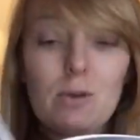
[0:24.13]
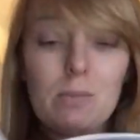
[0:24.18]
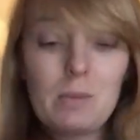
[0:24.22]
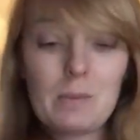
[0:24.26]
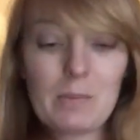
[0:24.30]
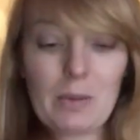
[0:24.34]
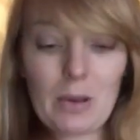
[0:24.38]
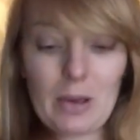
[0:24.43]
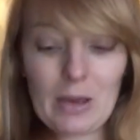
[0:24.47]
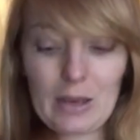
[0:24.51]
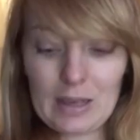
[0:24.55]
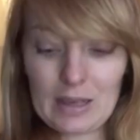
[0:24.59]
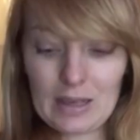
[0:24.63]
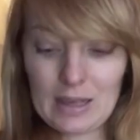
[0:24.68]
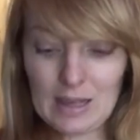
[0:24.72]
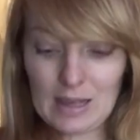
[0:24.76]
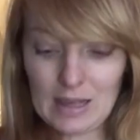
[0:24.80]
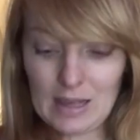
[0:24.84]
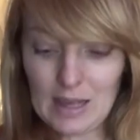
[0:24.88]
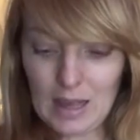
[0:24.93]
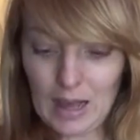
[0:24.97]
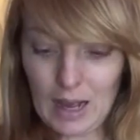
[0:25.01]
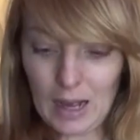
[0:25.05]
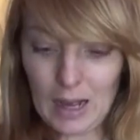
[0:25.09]
the book.
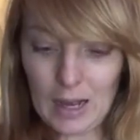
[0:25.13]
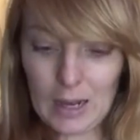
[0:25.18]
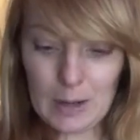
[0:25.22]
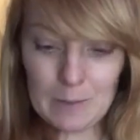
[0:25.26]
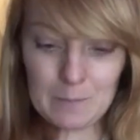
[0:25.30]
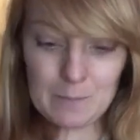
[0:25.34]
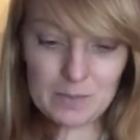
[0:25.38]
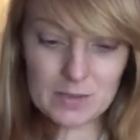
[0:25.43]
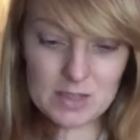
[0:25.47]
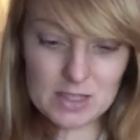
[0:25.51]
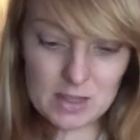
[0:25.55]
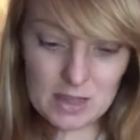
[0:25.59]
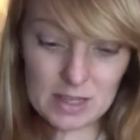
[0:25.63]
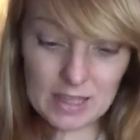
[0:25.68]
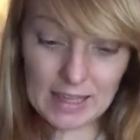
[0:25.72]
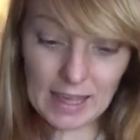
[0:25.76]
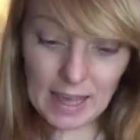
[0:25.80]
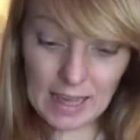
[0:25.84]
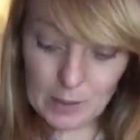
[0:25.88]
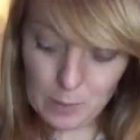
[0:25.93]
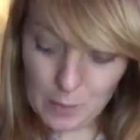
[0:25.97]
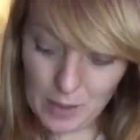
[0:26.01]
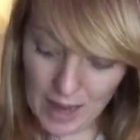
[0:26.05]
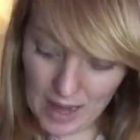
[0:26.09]
So the
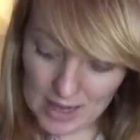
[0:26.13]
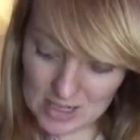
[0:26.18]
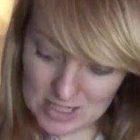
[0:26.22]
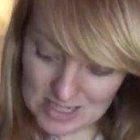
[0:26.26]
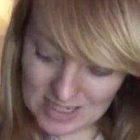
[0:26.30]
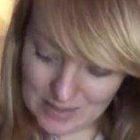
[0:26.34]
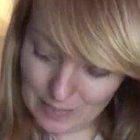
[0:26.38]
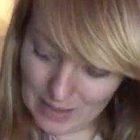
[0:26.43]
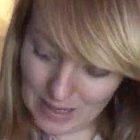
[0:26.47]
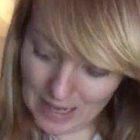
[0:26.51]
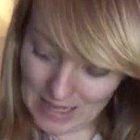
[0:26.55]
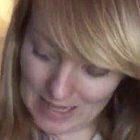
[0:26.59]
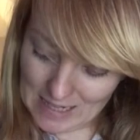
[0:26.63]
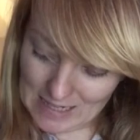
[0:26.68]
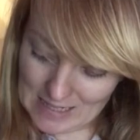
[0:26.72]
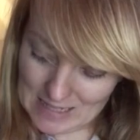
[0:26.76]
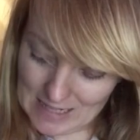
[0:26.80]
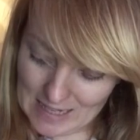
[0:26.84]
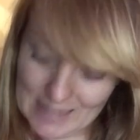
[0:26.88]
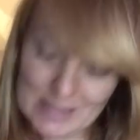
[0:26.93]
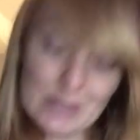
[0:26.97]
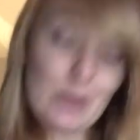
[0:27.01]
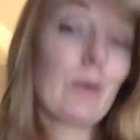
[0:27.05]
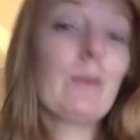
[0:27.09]
game we actually played
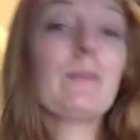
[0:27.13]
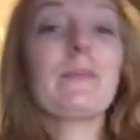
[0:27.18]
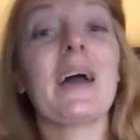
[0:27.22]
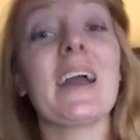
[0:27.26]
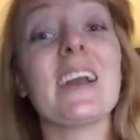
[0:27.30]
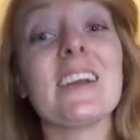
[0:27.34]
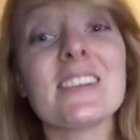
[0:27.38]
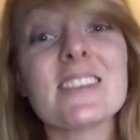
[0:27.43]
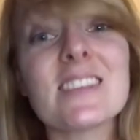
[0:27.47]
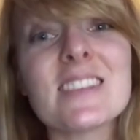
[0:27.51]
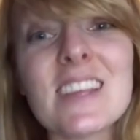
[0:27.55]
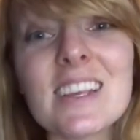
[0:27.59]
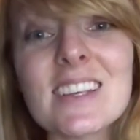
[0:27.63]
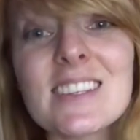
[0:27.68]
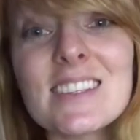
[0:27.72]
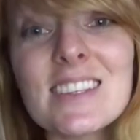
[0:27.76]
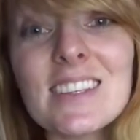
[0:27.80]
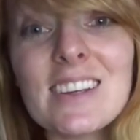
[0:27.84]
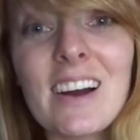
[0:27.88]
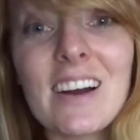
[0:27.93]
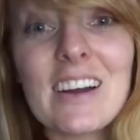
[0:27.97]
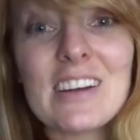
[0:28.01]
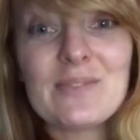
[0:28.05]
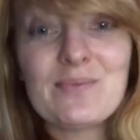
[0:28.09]
is on page
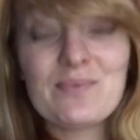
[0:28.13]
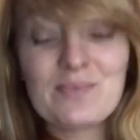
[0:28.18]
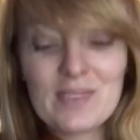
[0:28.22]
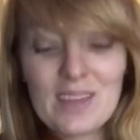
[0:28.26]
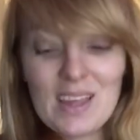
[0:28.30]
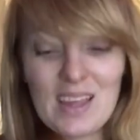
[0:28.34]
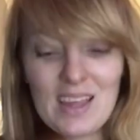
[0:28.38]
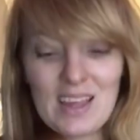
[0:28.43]
69.